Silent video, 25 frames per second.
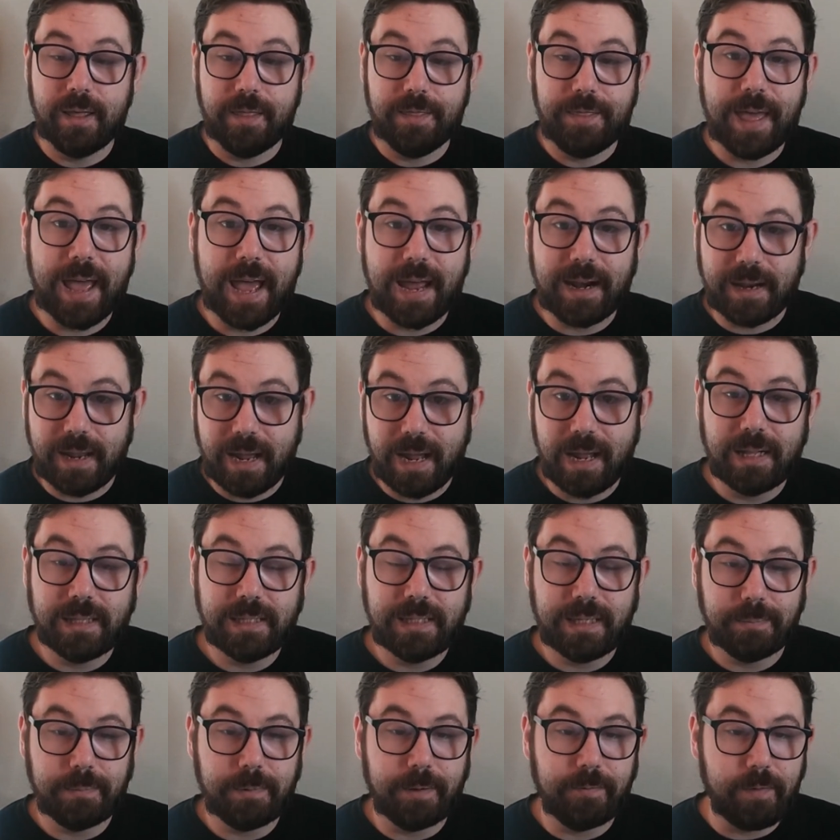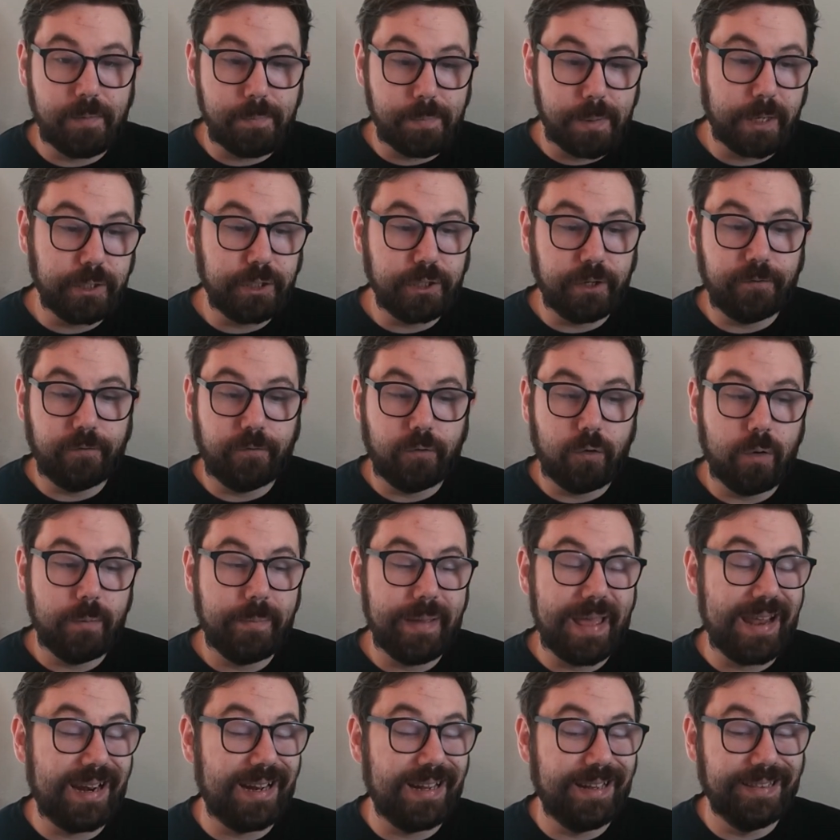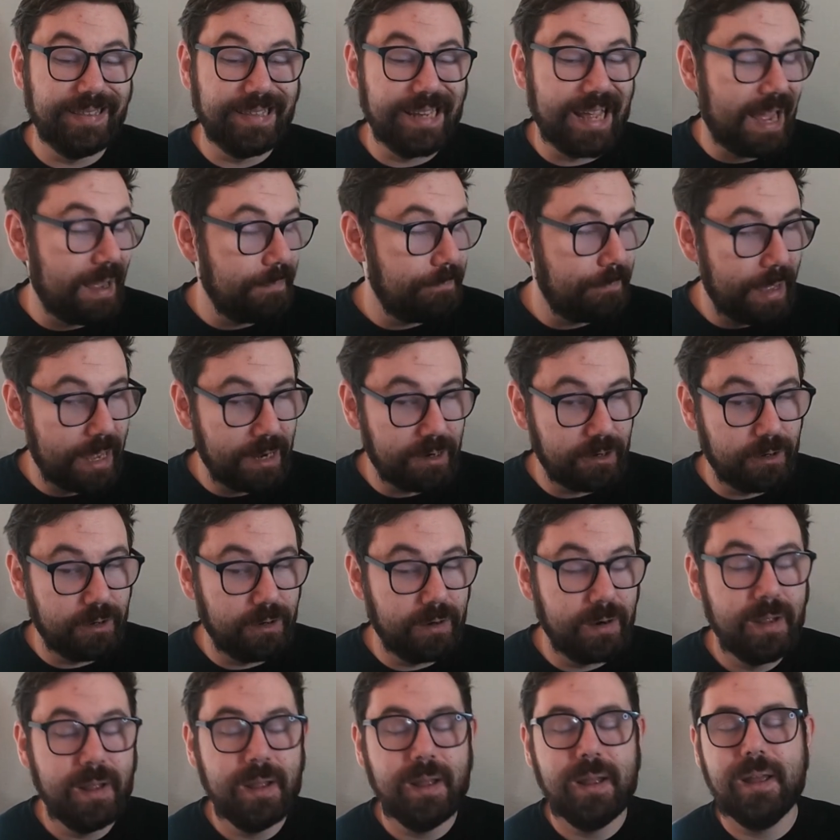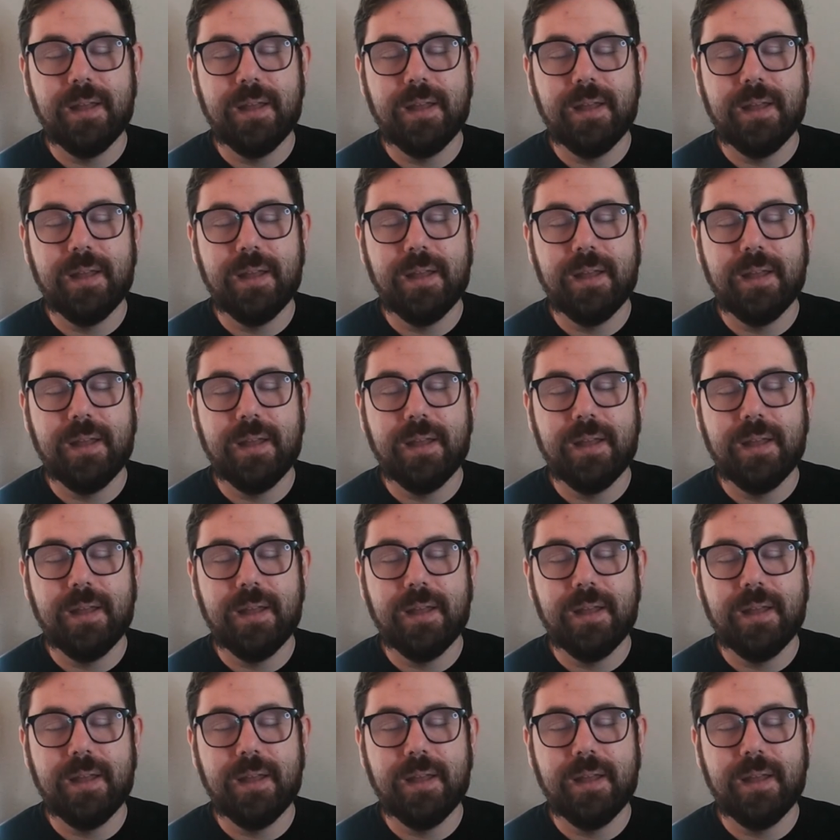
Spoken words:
that concept of a budget format a lot better